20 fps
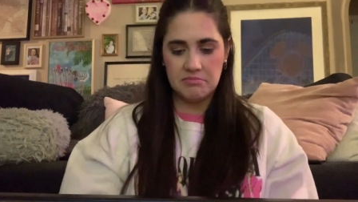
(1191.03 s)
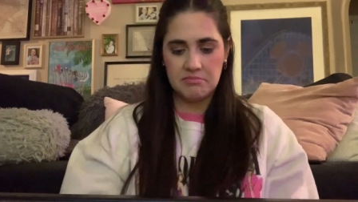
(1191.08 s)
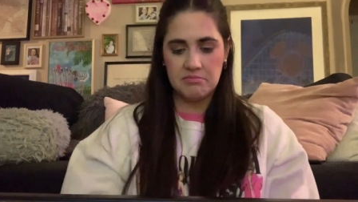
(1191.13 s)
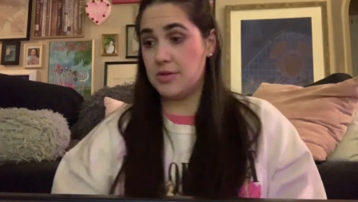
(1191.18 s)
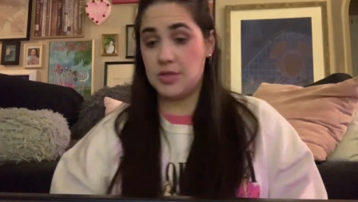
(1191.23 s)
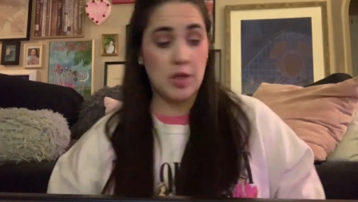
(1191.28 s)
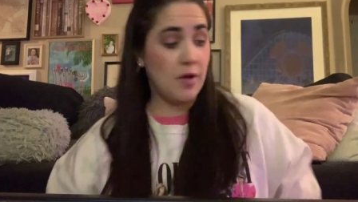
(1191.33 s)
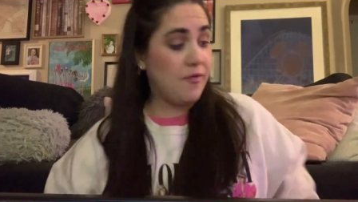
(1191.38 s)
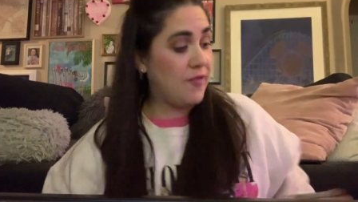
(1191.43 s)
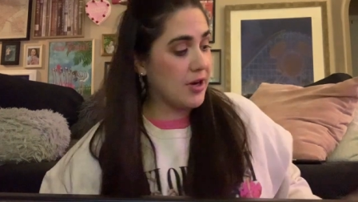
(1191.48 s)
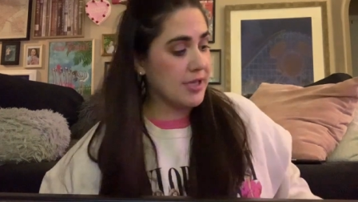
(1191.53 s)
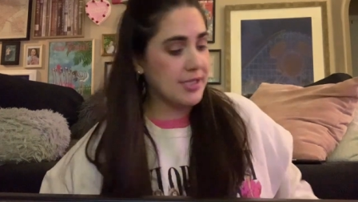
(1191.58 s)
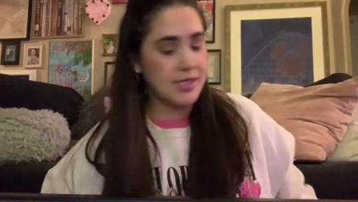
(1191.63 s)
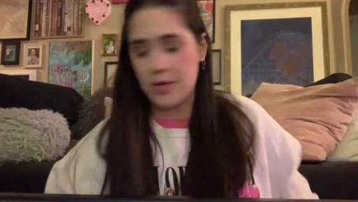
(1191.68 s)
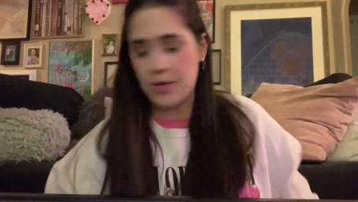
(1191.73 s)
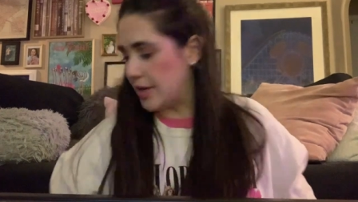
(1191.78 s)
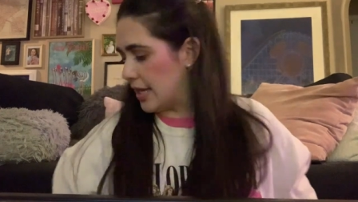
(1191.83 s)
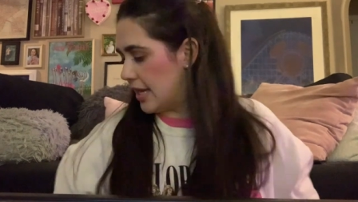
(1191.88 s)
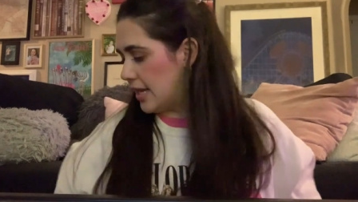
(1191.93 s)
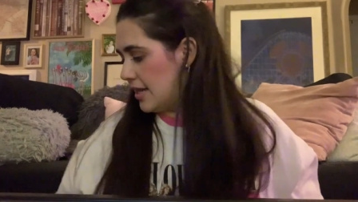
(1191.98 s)
so far
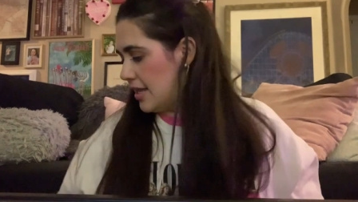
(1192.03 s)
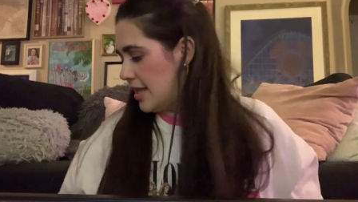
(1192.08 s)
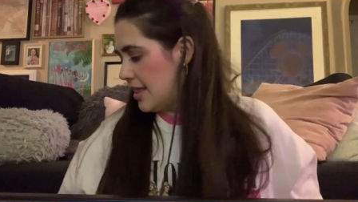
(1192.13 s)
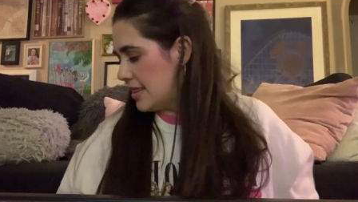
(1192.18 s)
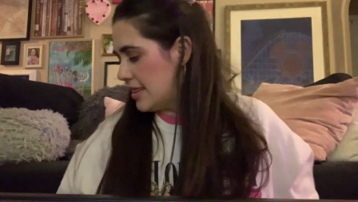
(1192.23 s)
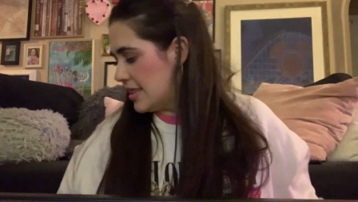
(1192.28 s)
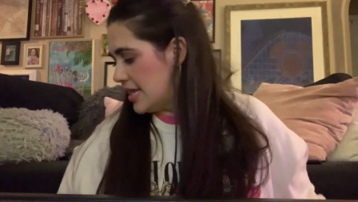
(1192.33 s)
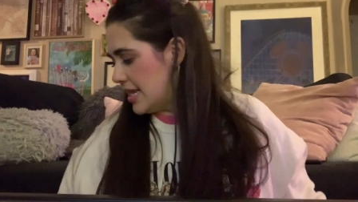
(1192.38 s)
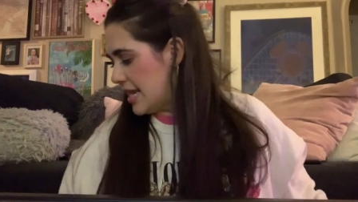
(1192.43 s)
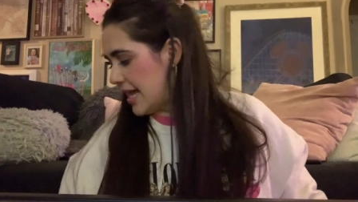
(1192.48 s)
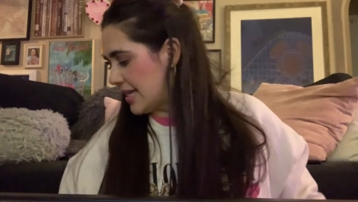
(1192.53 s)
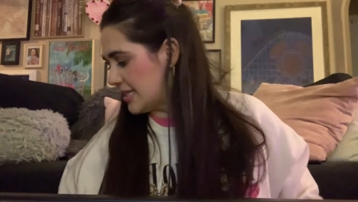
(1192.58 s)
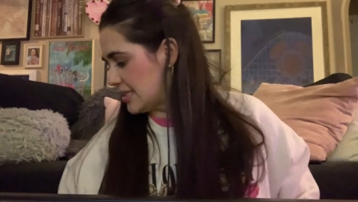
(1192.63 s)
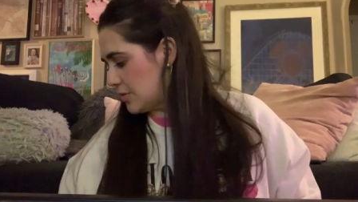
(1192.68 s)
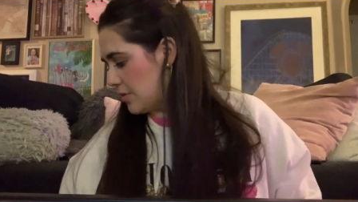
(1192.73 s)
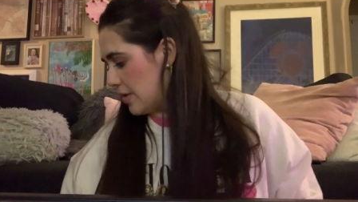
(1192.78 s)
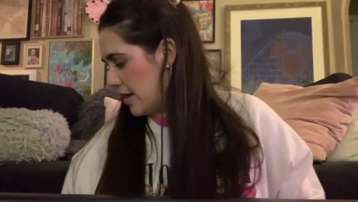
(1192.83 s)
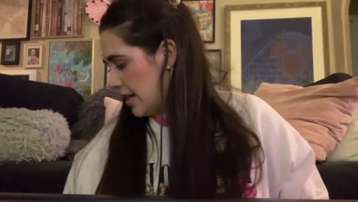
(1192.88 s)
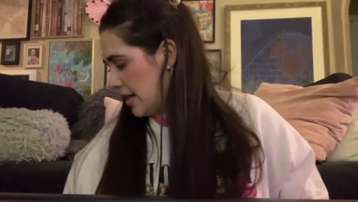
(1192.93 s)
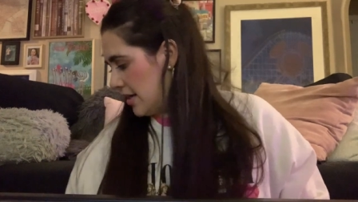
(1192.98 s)
so good the next
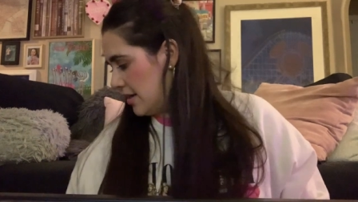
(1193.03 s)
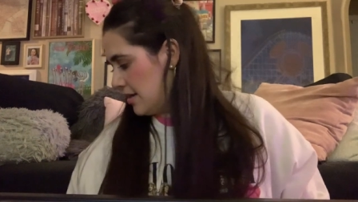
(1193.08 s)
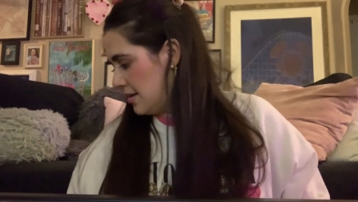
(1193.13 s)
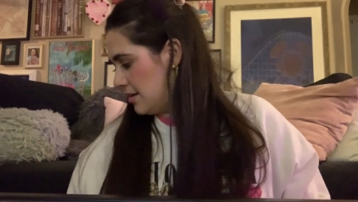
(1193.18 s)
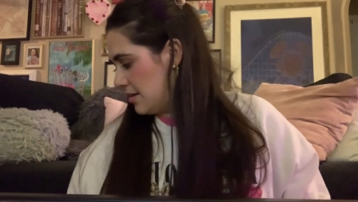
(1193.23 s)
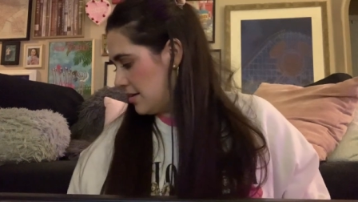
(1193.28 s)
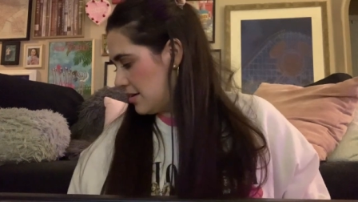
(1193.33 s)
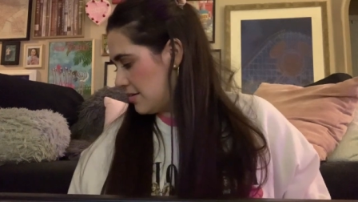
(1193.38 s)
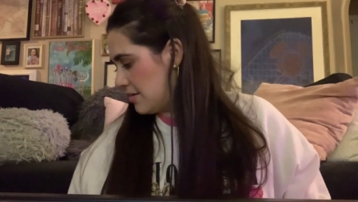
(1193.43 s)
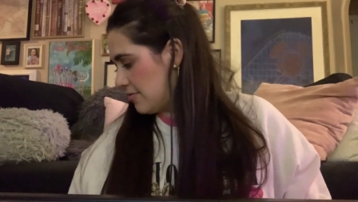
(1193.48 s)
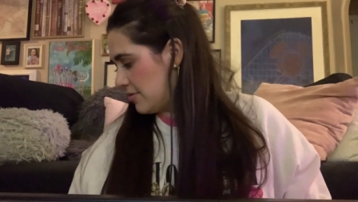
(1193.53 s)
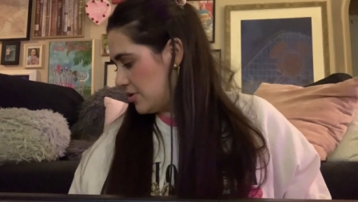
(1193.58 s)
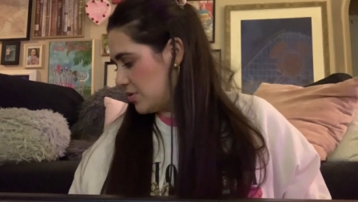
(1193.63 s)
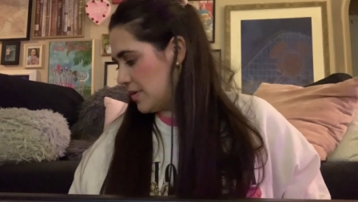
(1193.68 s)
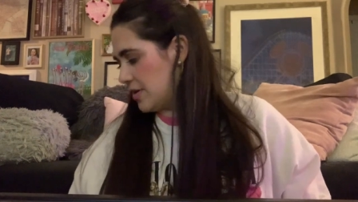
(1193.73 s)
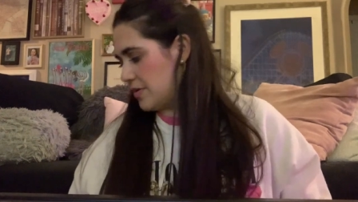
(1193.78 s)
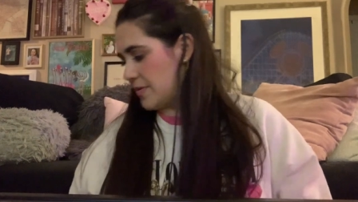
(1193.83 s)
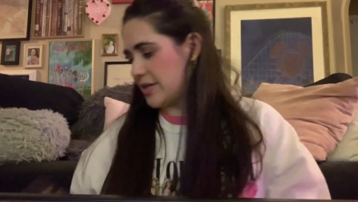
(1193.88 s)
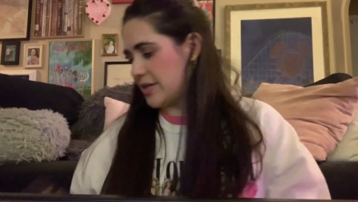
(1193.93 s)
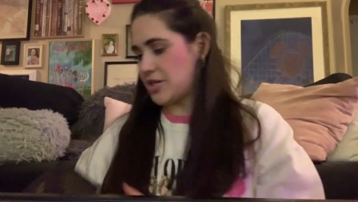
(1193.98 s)
one which
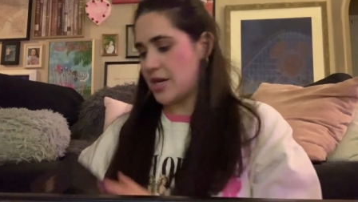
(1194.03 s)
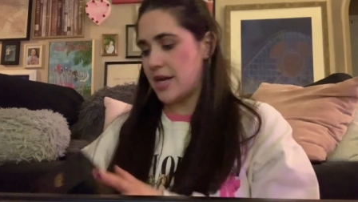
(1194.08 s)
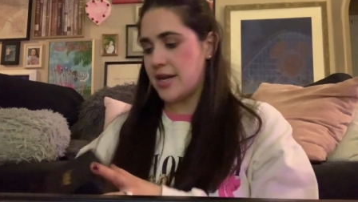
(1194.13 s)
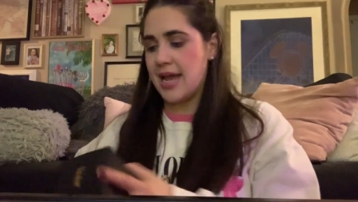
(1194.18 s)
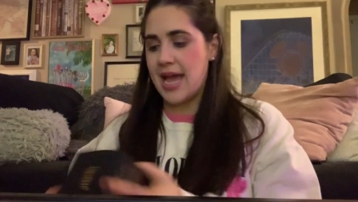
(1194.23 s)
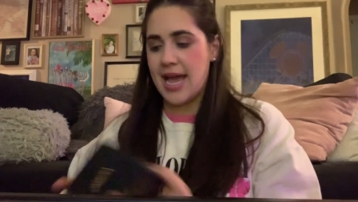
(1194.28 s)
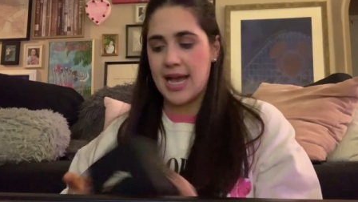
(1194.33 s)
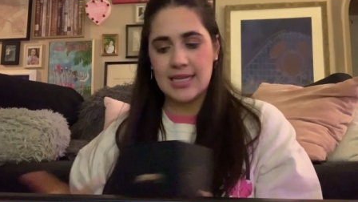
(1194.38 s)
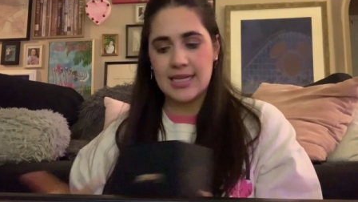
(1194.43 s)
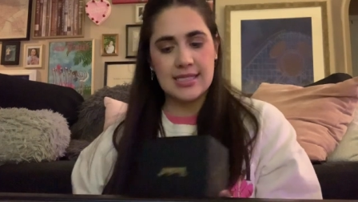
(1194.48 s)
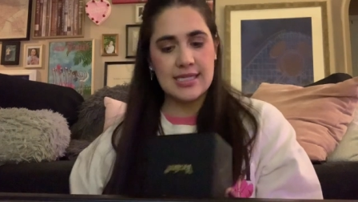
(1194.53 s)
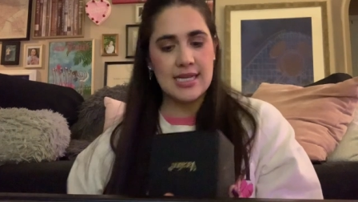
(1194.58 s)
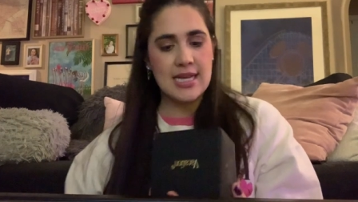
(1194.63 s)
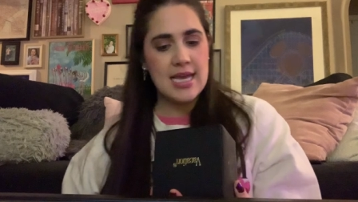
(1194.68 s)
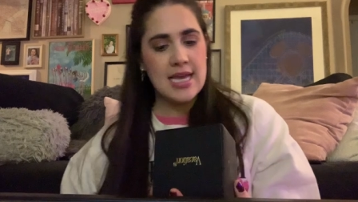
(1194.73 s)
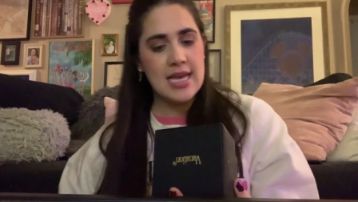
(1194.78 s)
one do i try next